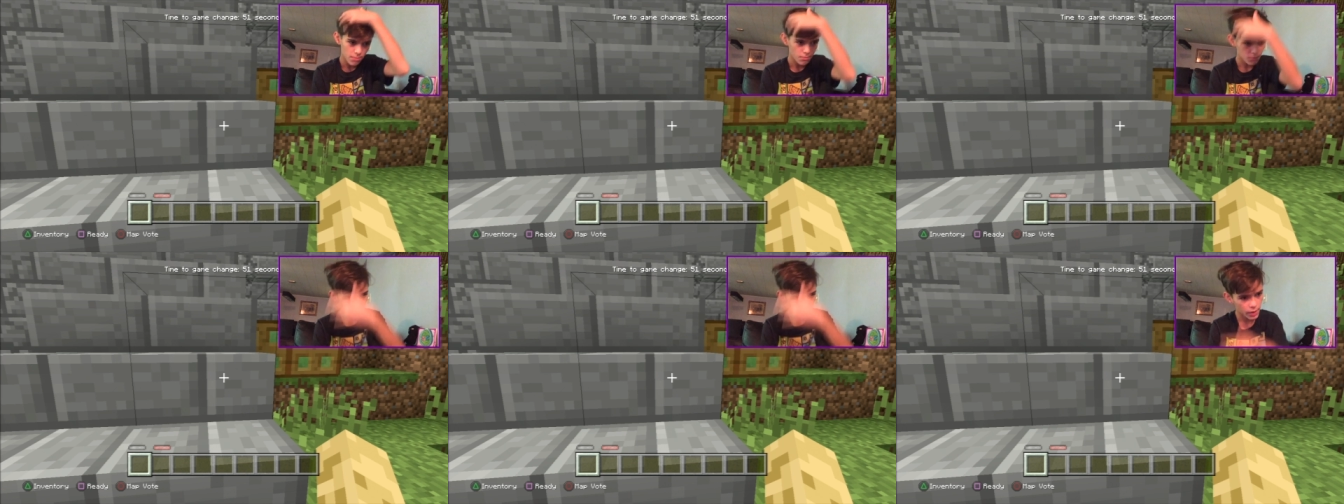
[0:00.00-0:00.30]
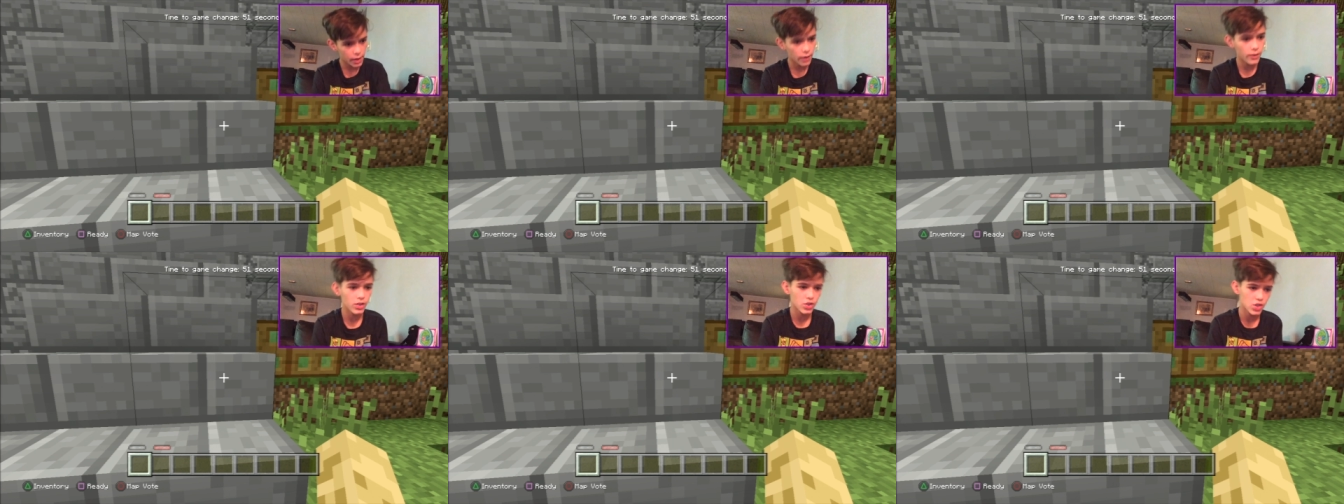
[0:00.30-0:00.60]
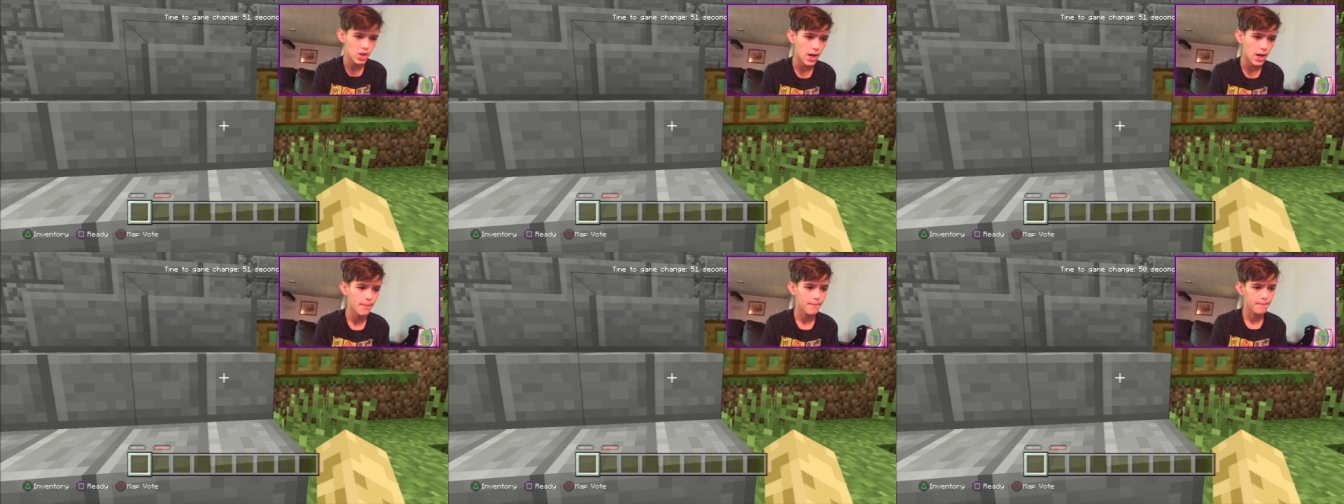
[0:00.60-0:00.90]
But we'll give it a
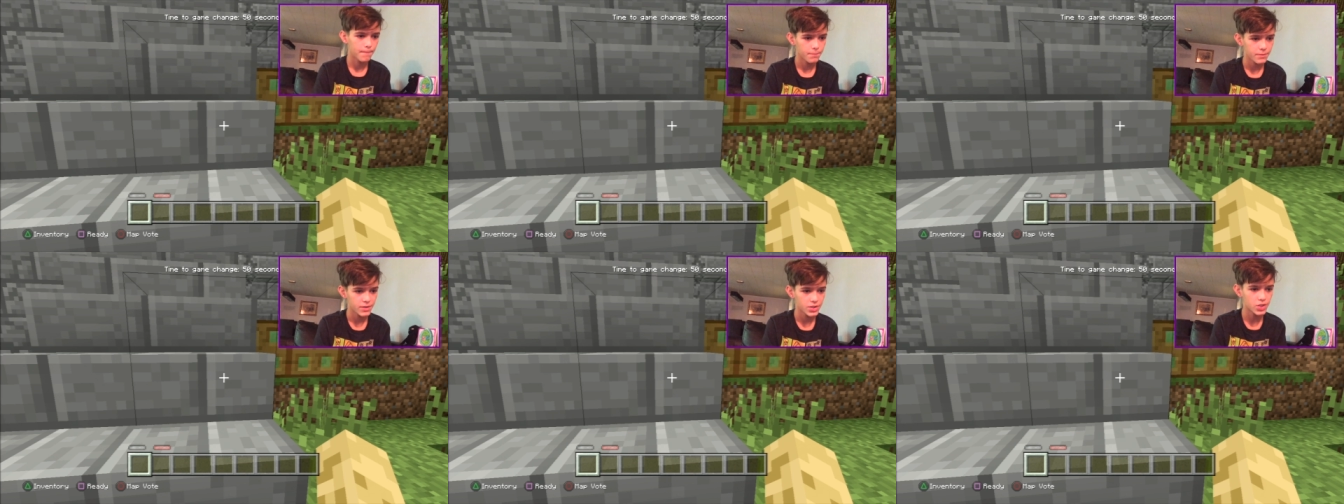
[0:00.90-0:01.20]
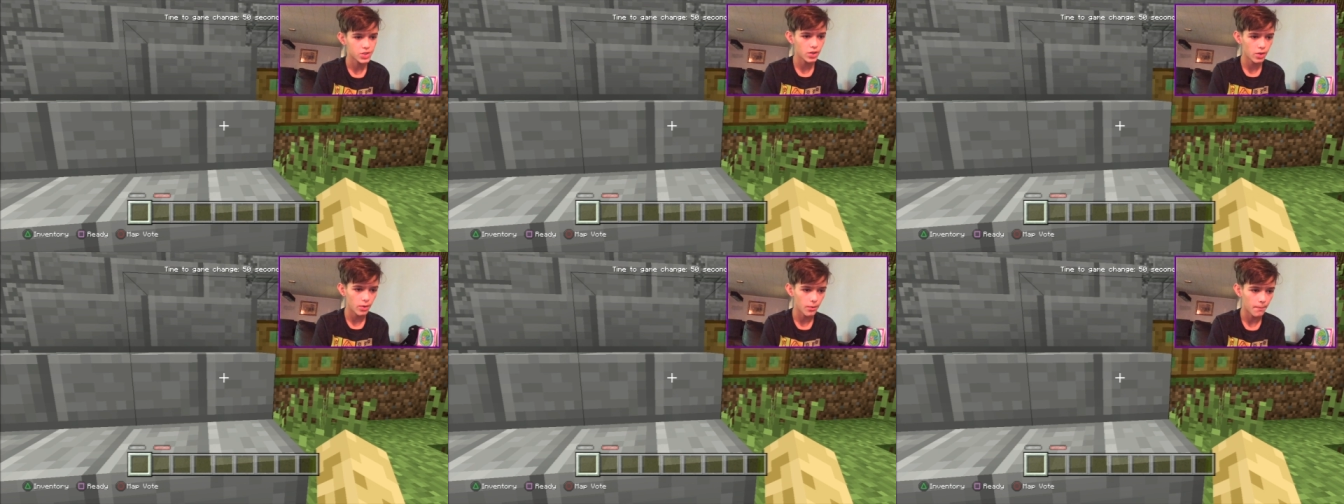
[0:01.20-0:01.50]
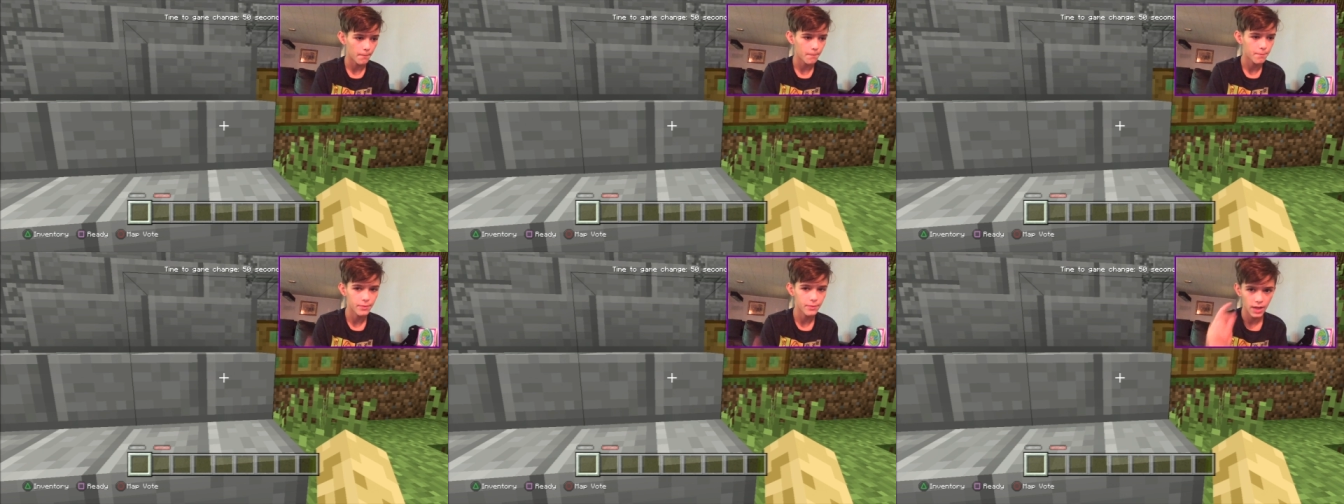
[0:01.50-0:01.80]
shot. So,
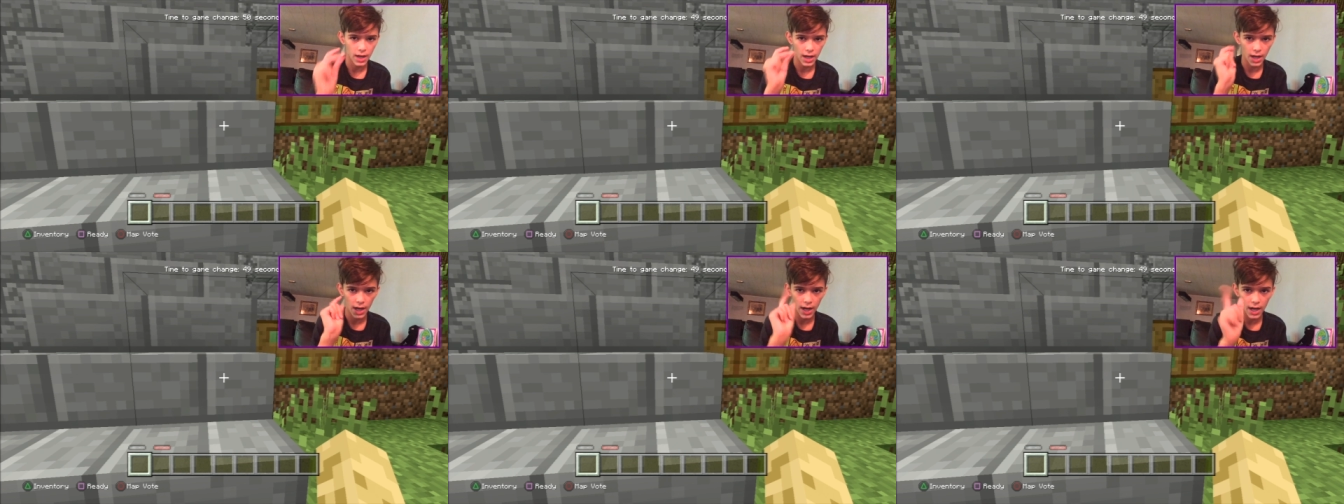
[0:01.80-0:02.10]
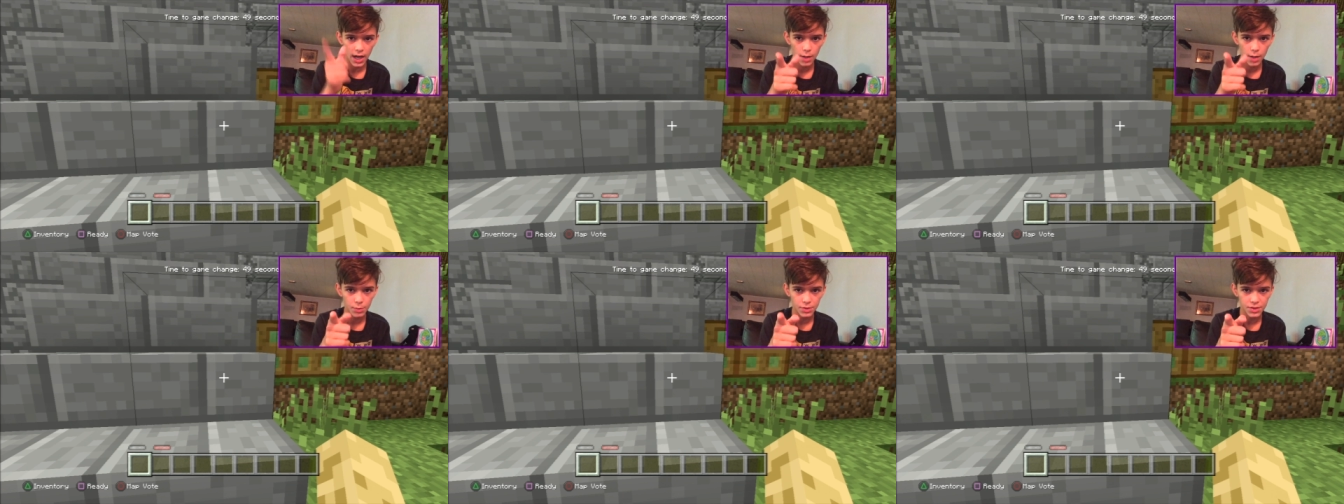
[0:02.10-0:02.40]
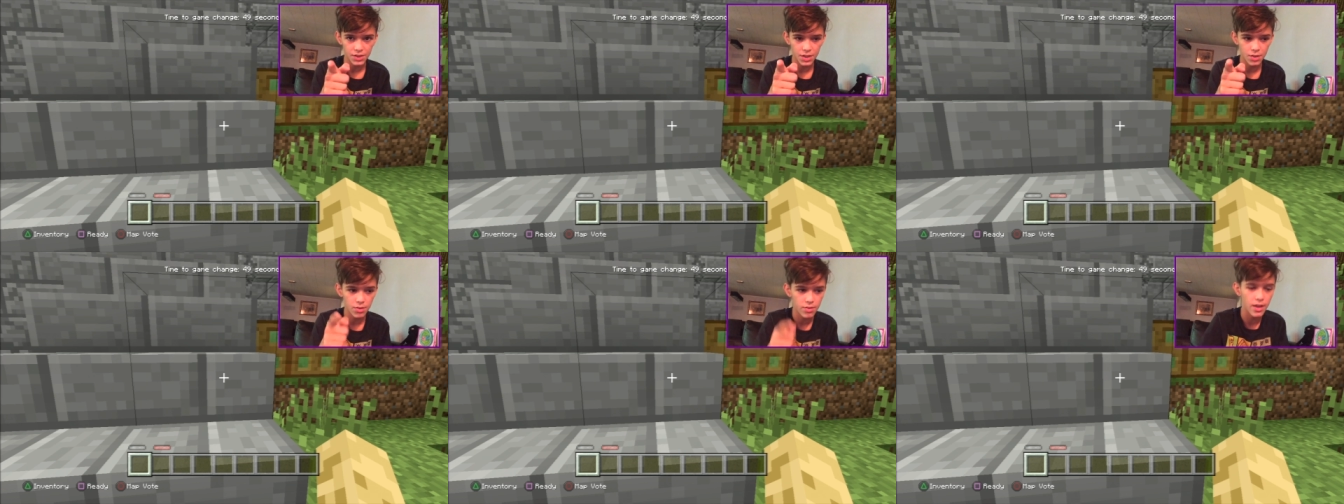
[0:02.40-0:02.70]
I will
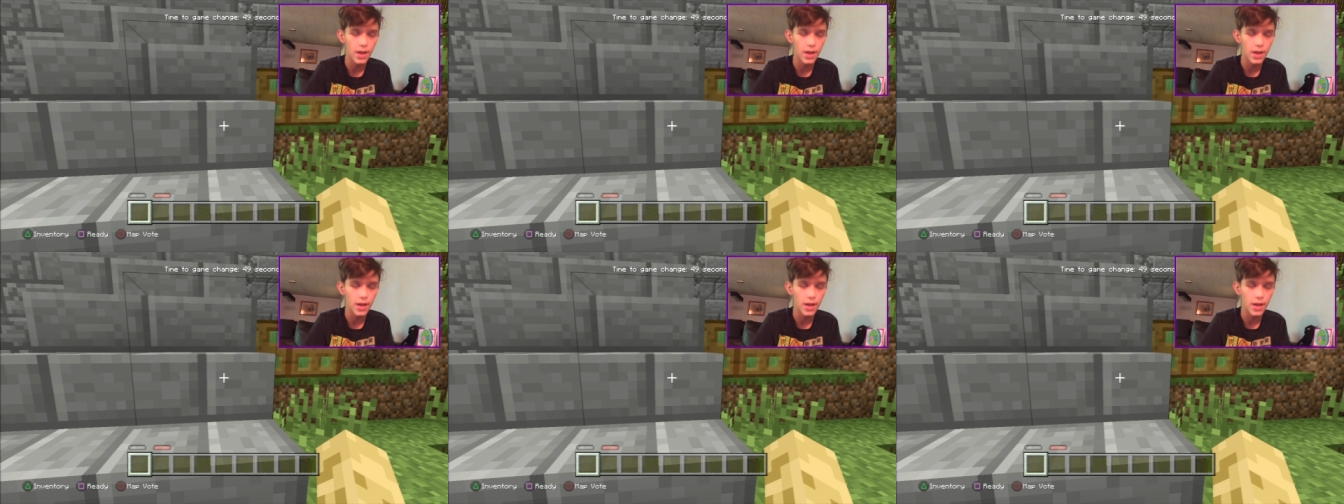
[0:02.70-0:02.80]
see you